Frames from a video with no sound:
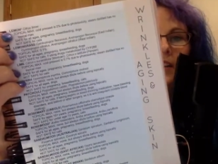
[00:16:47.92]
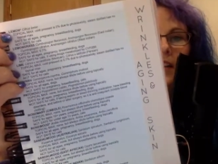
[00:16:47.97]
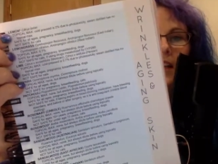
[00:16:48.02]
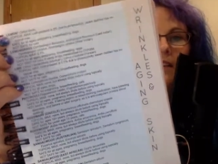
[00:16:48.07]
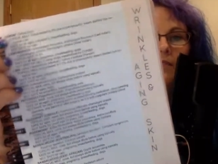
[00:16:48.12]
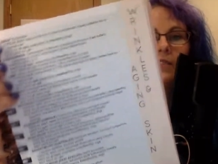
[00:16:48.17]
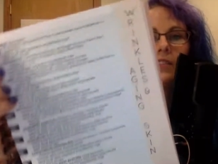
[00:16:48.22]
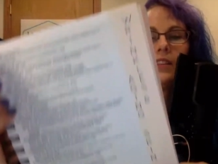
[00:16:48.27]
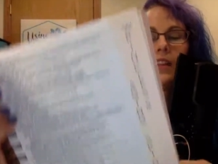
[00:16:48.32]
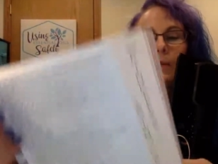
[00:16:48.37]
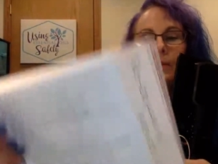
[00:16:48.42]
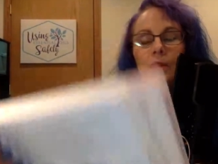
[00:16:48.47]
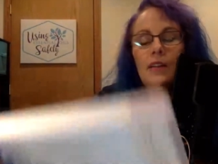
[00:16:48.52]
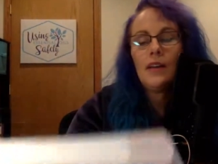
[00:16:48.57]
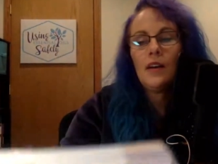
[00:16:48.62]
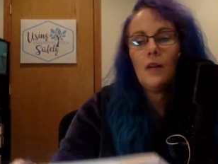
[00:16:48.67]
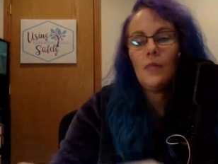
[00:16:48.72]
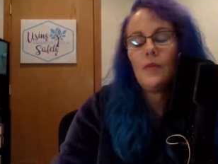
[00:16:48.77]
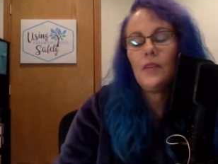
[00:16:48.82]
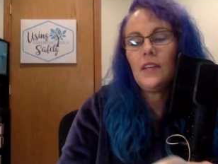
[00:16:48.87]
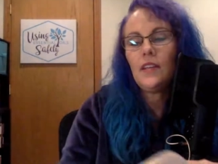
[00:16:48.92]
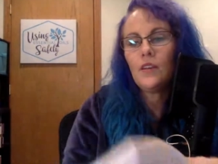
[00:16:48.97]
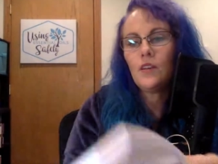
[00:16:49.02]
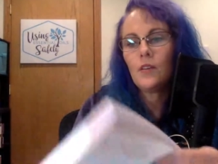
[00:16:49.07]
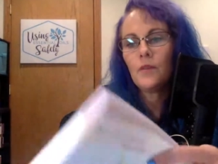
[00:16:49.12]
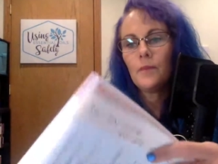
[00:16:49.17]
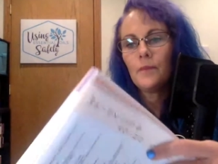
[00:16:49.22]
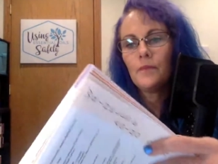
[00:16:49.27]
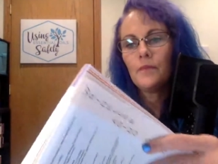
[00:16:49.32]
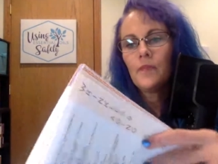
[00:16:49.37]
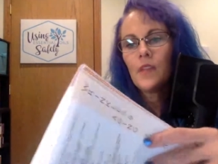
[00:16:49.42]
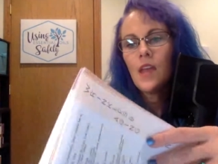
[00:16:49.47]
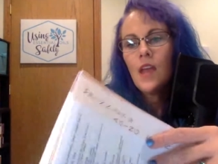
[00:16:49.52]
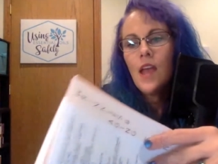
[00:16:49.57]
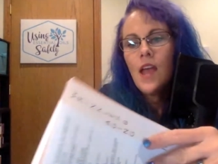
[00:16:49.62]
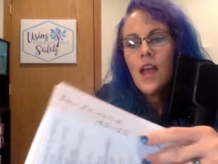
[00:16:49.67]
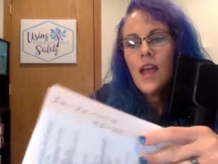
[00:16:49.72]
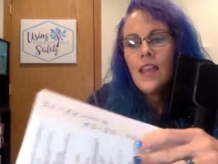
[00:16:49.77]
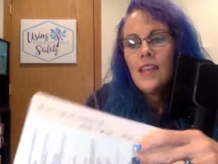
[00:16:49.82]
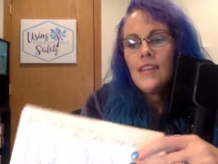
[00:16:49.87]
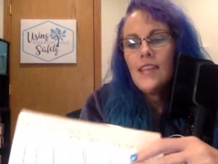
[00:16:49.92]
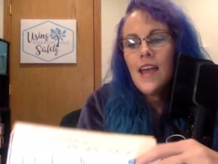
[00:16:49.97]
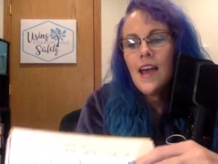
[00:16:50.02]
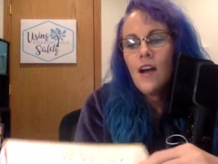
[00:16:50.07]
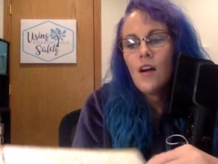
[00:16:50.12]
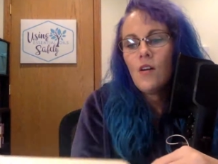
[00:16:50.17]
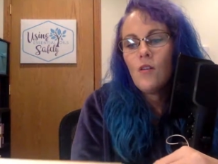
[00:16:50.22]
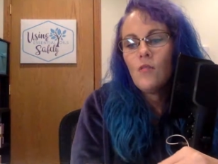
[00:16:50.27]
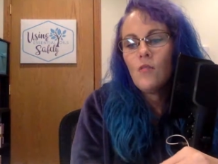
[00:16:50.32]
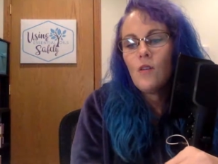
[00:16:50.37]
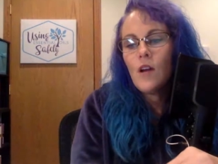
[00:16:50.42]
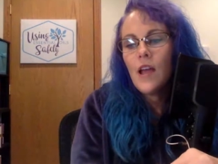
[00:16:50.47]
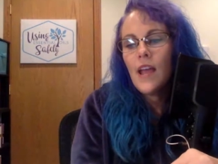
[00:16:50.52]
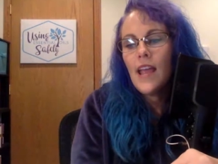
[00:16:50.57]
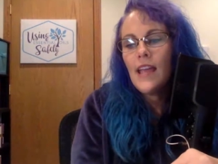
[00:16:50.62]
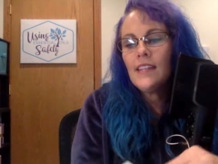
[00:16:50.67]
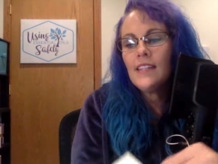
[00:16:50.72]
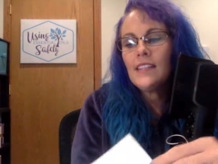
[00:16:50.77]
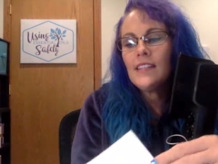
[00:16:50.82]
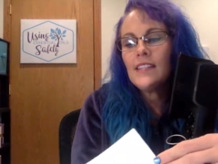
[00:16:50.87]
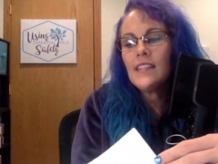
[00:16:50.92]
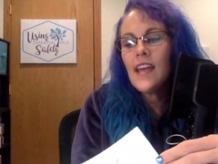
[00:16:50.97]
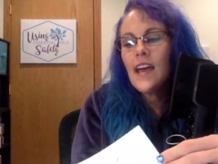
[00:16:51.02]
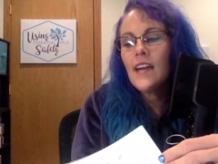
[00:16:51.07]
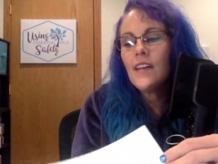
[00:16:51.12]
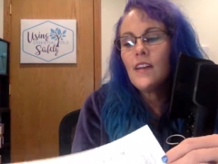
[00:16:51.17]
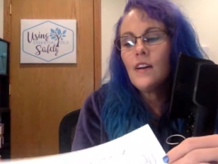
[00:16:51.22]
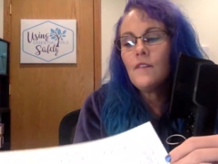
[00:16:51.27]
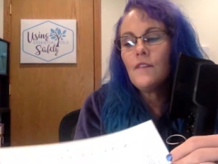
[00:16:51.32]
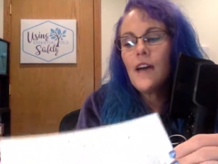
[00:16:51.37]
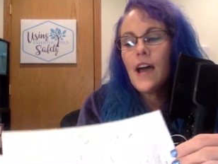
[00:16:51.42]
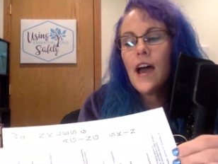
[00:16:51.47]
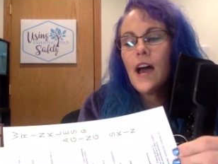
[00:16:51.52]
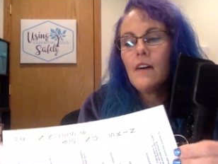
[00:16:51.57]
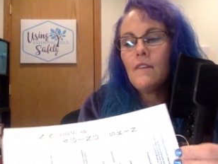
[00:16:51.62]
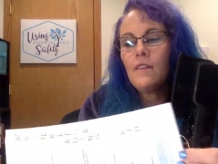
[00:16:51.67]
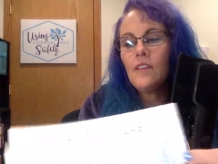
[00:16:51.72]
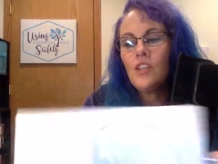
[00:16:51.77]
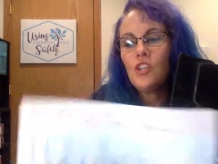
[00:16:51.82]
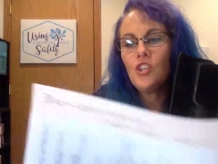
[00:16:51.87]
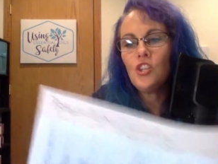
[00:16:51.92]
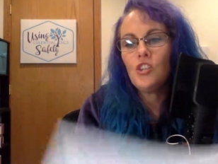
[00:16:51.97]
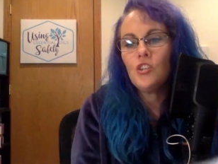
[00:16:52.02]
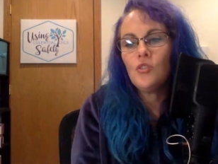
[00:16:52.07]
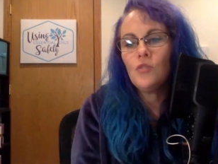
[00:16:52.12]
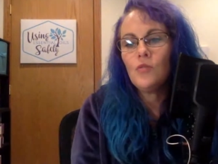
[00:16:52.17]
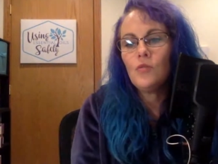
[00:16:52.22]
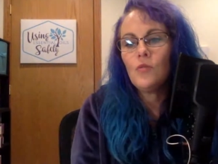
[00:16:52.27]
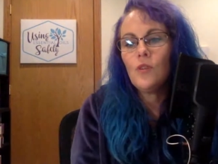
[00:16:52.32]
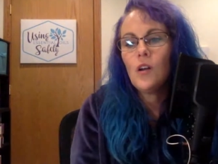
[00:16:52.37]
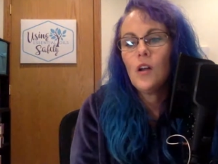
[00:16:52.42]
I have lemon up here. Now, instead of having you,